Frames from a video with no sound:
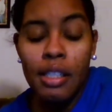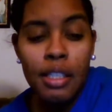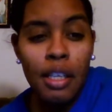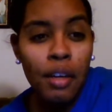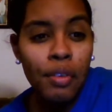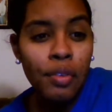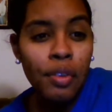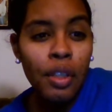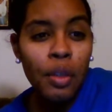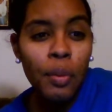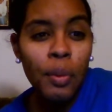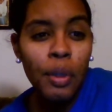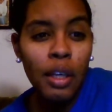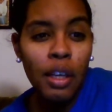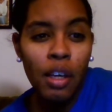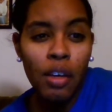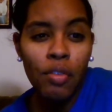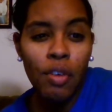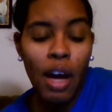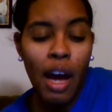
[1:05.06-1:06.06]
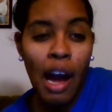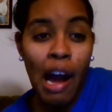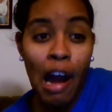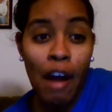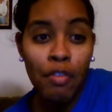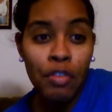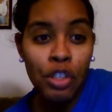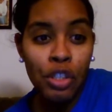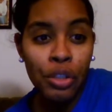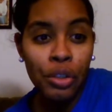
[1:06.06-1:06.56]
I definitely would give
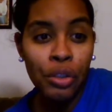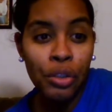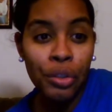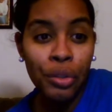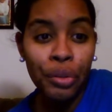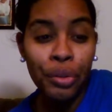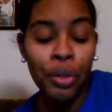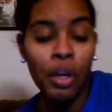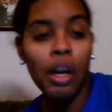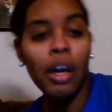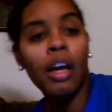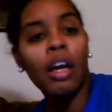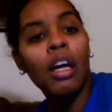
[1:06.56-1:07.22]
After